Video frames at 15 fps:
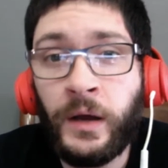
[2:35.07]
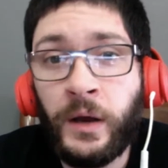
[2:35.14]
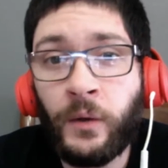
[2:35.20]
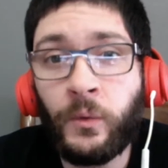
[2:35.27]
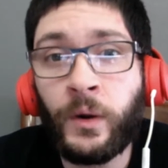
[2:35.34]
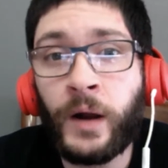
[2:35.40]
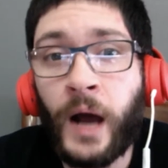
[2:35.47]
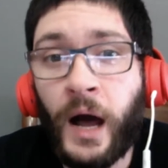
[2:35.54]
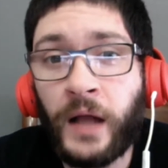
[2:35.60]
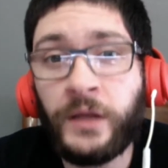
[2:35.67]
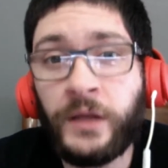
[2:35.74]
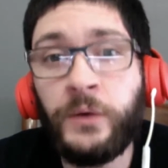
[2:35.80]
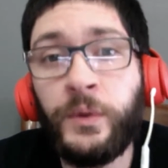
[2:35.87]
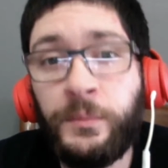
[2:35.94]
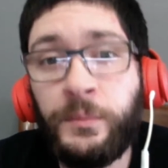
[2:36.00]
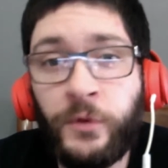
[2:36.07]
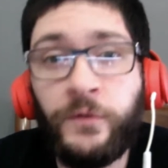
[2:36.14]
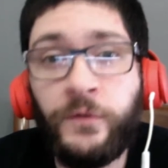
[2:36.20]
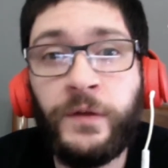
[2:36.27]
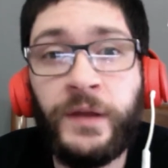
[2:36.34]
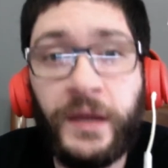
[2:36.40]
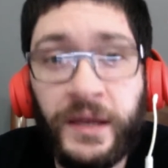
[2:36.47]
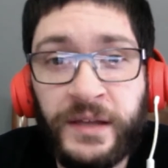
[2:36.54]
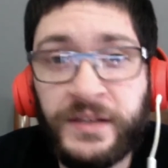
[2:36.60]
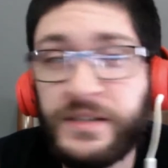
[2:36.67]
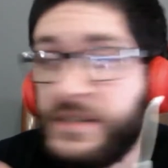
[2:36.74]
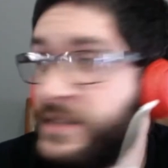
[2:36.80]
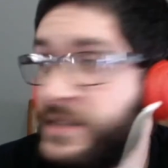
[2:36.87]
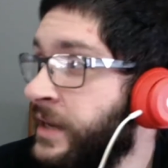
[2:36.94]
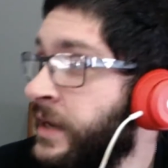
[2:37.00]
what a Hollywood movie
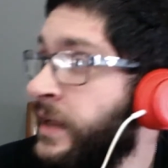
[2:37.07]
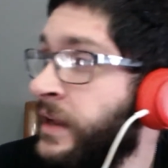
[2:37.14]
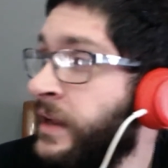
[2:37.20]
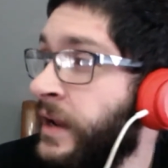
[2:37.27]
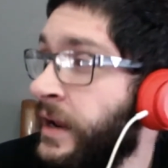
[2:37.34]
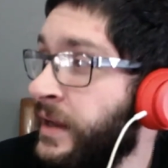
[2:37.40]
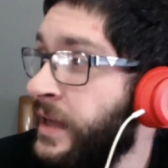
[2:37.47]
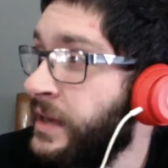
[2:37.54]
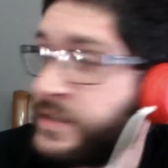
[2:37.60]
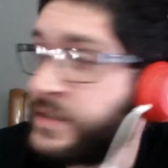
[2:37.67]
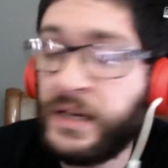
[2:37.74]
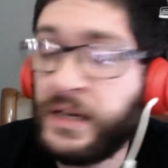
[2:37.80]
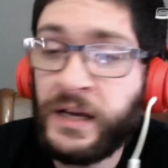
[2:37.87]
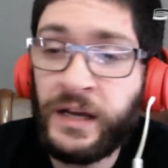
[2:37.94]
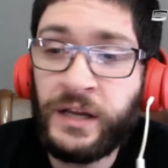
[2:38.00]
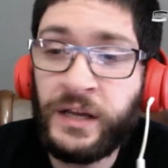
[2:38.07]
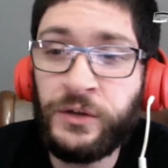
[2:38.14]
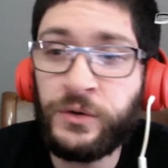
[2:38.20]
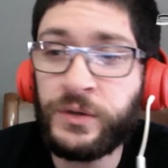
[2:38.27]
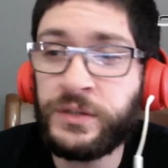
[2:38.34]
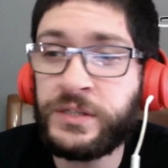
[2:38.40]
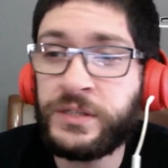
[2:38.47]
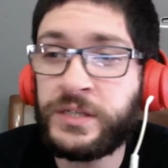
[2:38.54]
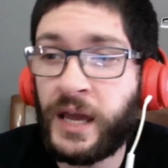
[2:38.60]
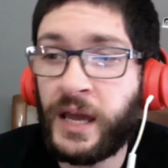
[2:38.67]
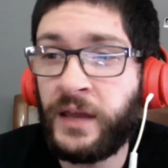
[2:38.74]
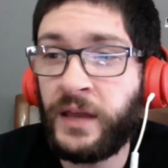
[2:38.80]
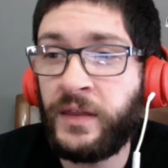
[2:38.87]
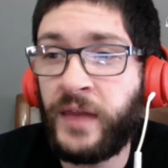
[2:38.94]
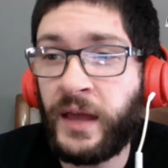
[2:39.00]
is. And I guess you can
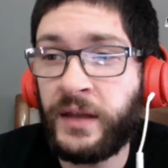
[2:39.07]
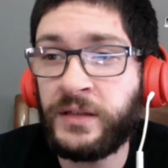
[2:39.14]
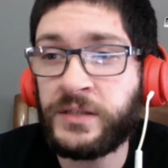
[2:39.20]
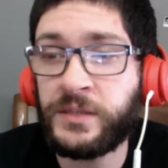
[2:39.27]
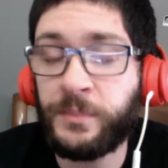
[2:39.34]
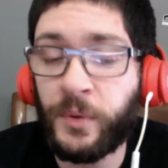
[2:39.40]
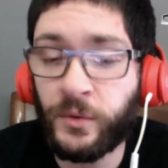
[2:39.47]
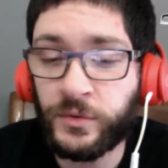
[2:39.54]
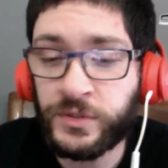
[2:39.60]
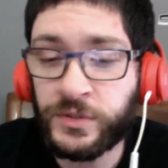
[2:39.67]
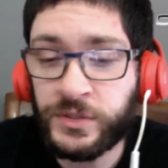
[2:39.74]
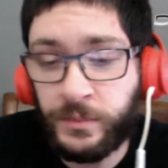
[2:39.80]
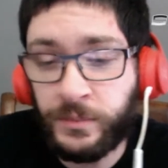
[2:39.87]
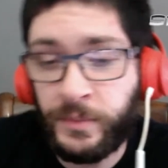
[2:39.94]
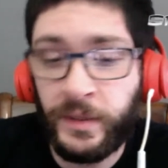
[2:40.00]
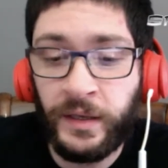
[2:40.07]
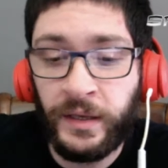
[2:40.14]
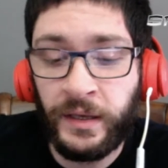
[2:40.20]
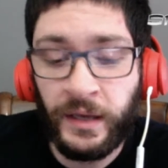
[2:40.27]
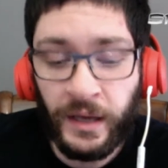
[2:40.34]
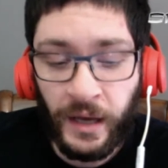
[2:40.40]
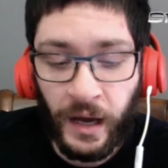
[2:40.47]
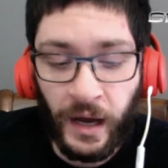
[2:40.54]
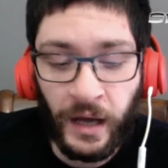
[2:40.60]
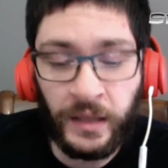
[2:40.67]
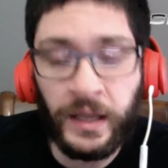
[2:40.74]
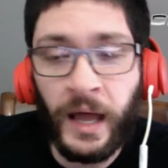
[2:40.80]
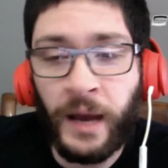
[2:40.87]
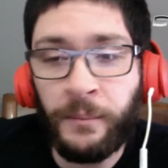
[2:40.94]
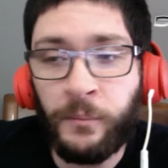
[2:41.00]
say that it's supposed to be a
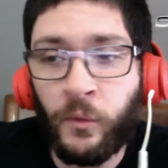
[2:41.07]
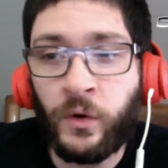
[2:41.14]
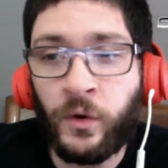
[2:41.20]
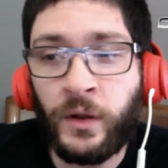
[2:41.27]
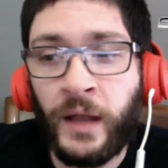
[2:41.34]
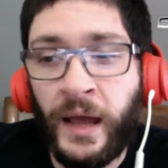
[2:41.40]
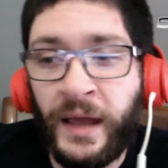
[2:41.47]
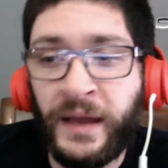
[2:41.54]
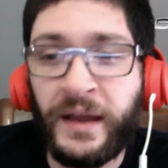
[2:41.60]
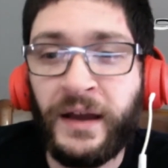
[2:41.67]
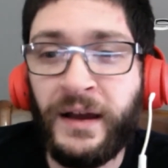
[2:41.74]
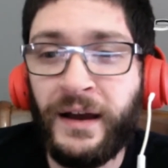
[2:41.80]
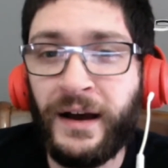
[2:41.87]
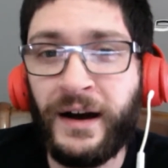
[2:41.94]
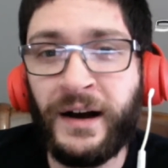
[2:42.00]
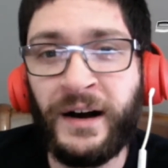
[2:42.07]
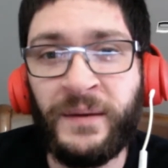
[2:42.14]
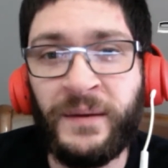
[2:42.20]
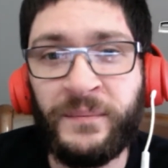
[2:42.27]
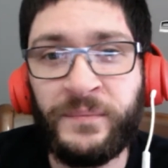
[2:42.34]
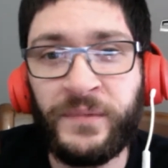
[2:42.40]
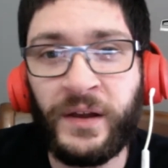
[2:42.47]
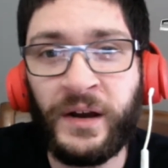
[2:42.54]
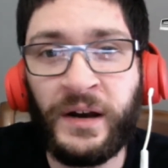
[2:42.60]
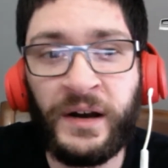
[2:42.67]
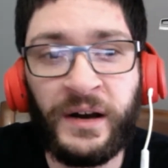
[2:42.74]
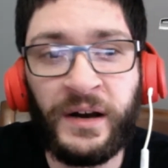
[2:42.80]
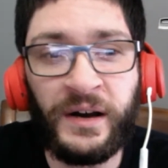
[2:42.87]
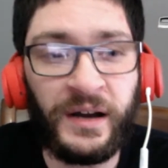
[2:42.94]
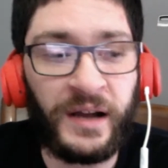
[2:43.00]
lot more like
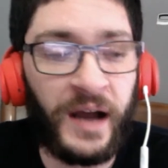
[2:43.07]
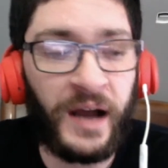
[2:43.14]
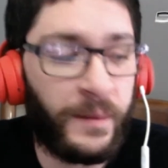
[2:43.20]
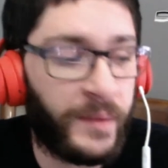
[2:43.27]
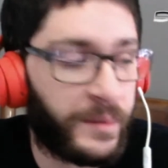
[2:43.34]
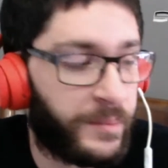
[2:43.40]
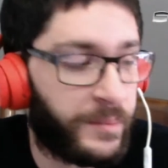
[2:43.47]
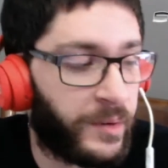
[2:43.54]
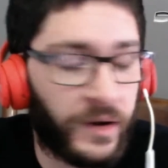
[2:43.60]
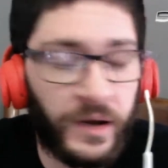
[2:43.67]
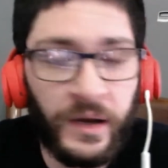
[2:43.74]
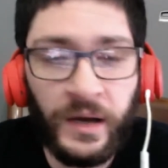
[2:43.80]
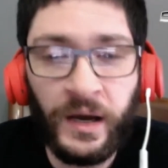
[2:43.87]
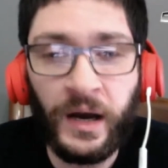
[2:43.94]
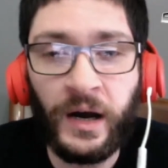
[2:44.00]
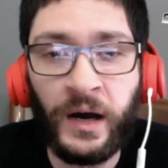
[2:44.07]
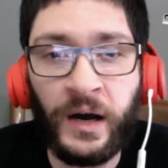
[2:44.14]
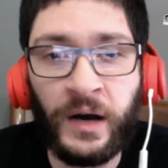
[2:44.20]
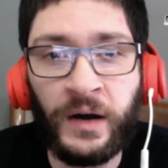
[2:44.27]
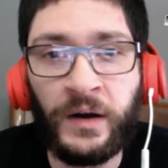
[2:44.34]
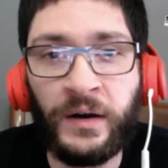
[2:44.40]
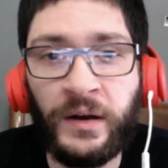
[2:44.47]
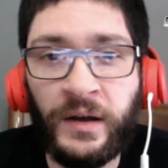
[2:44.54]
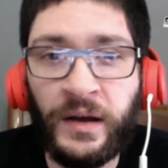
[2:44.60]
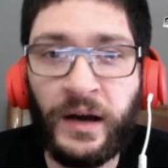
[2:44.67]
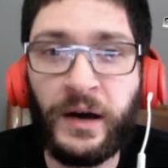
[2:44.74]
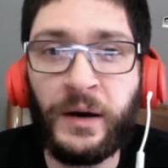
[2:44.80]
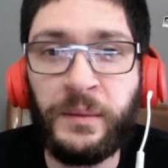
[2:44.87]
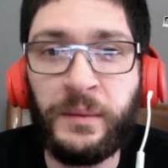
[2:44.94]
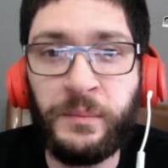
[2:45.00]
a comic book
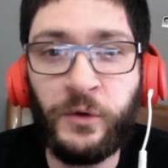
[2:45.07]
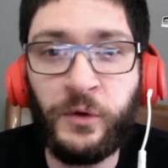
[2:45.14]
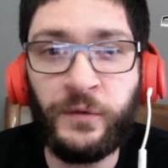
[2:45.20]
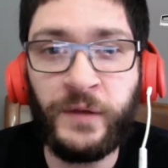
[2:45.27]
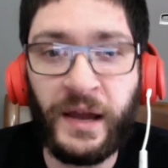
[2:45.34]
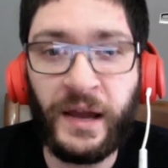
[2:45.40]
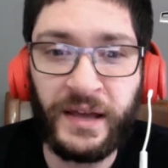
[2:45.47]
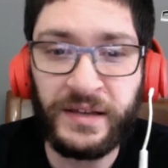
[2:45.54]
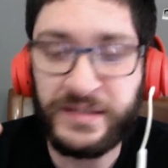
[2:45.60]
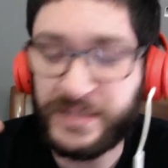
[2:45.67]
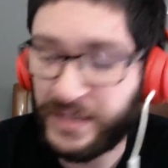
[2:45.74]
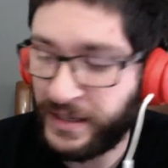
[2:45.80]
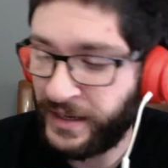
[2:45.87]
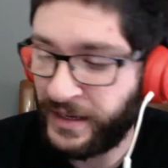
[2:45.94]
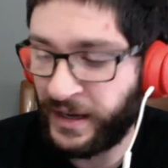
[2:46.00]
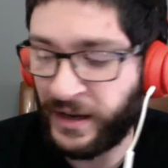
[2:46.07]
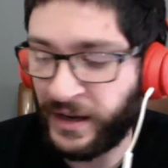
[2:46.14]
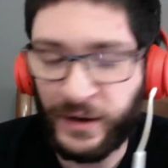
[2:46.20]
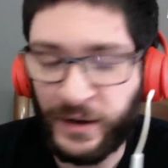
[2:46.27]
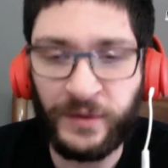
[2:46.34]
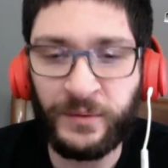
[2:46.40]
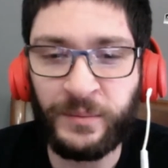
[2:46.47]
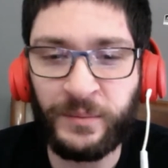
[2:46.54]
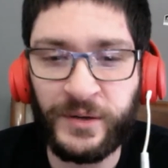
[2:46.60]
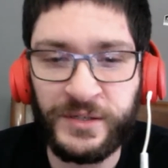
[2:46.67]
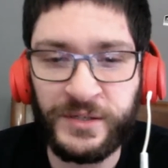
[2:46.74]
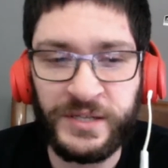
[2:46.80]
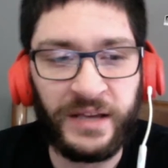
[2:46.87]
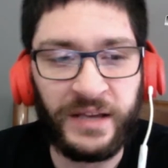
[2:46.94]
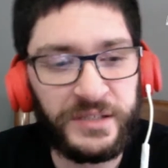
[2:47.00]
a movie, I guess, per
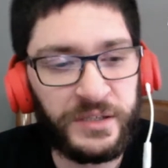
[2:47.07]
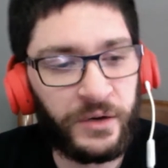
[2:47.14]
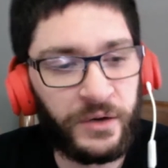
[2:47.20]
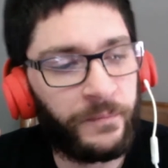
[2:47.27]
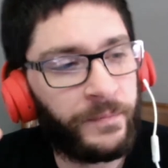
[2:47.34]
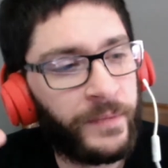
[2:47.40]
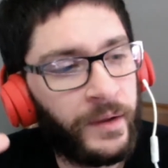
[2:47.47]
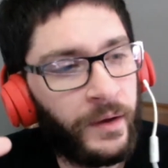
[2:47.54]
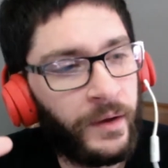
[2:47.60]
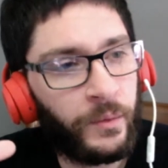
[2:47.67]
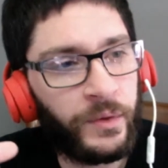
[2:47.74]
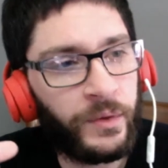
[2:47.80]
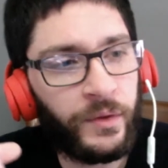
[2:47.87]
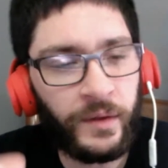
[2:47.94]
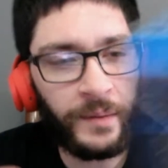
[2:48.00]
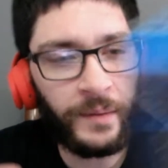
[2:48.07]
se. So with all that being